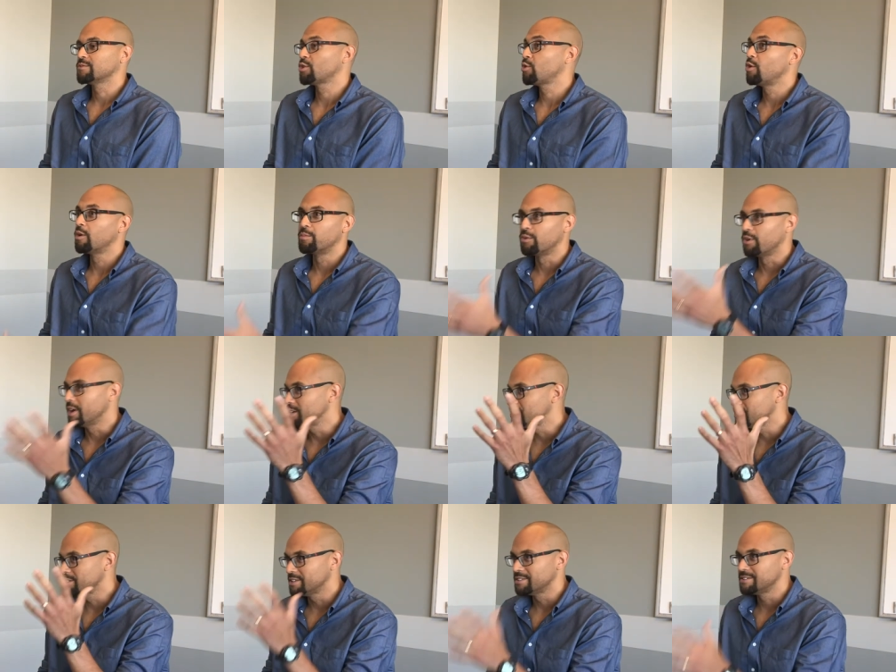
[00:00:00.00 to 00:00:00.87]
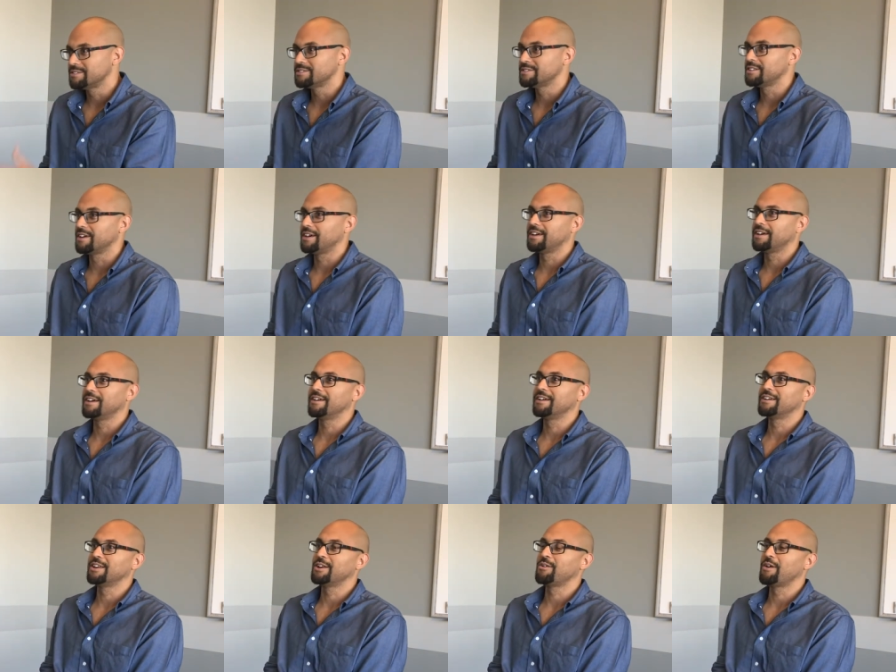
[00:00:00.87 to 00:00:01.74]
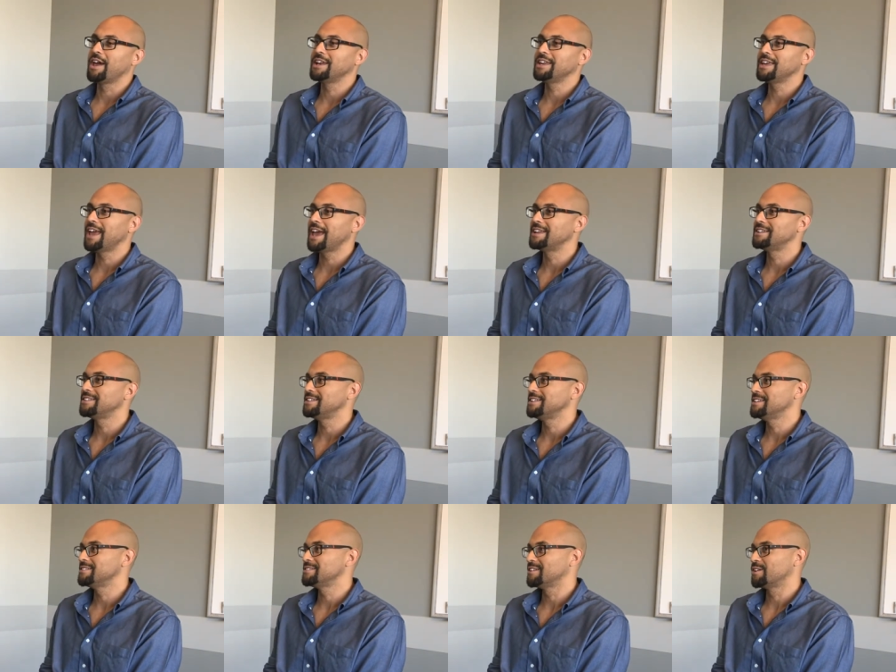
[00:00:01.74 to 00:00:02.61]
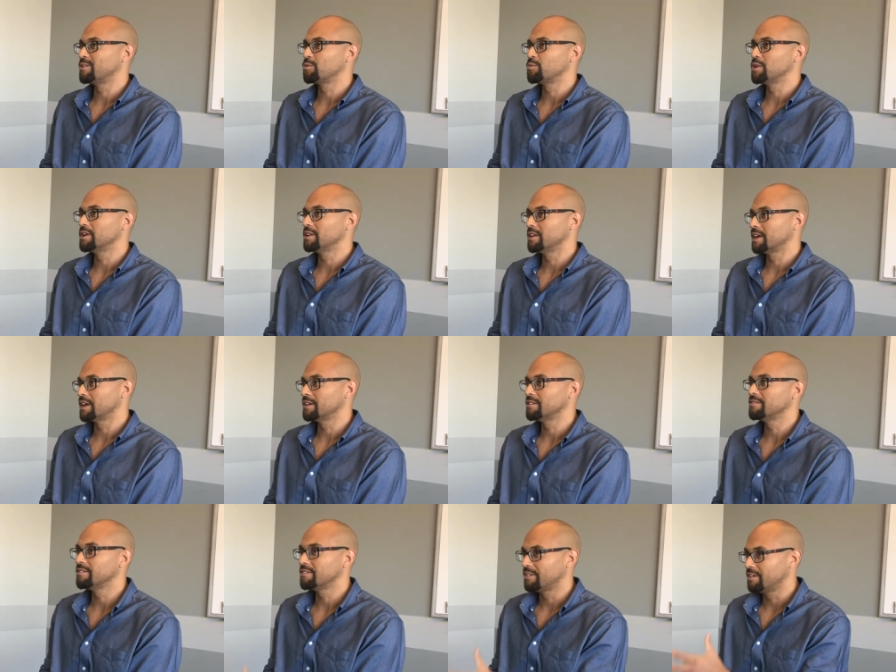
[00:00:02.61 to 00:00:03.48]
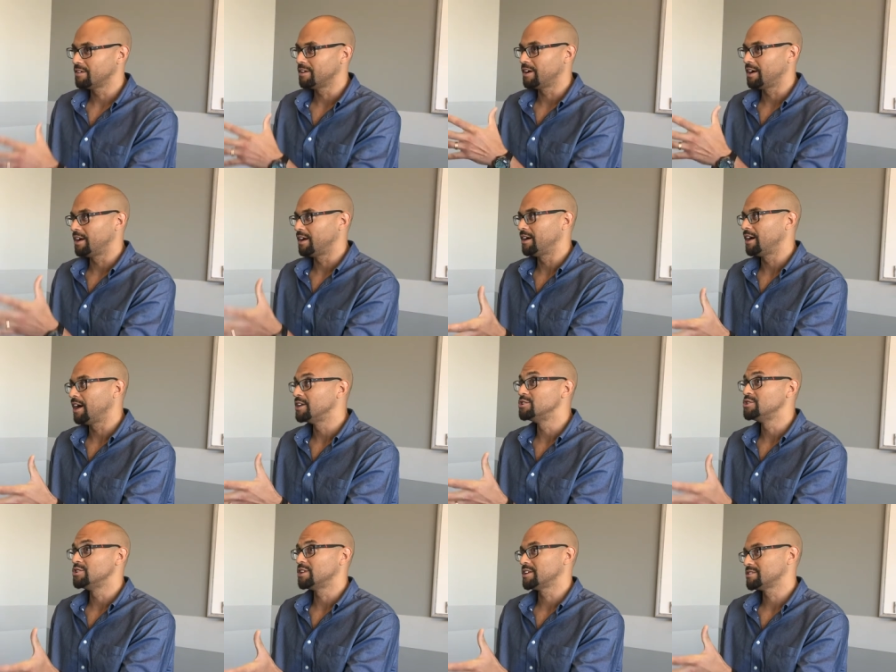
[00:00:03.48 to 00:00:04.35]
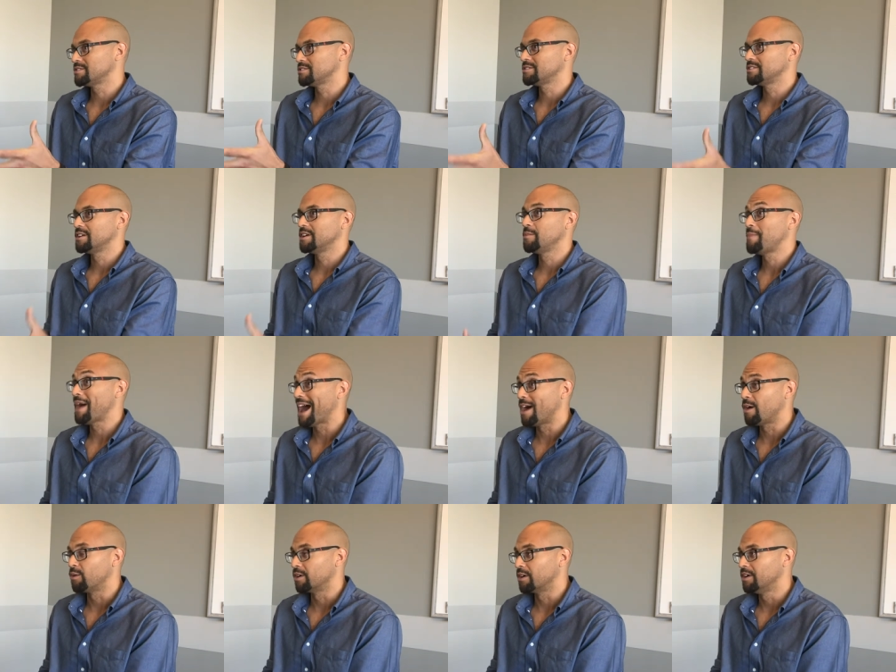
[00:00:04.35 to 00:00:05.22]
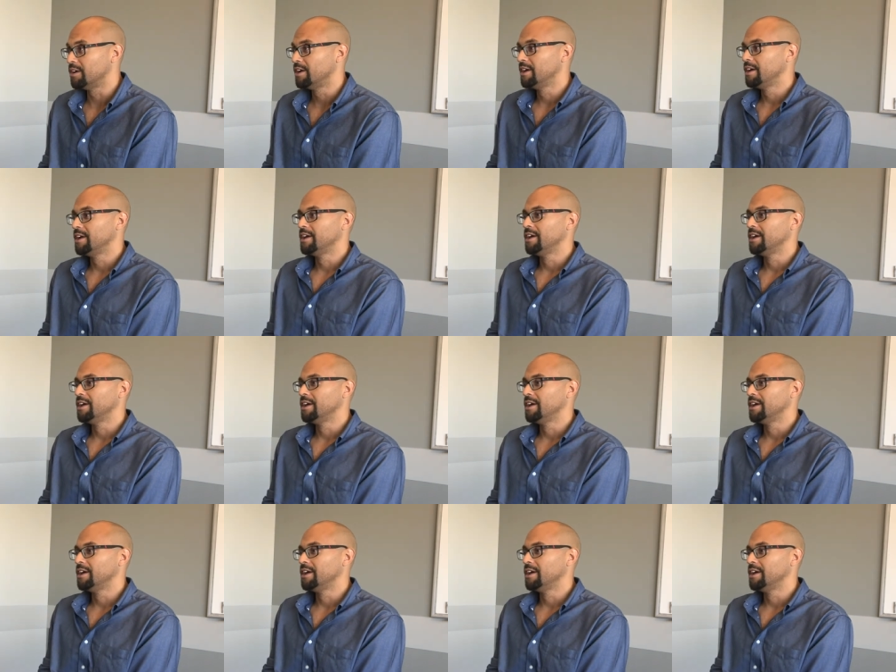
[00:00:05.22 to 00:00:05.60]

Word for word: corporations, uh, you know, any entities that are wielding uh, unjust power,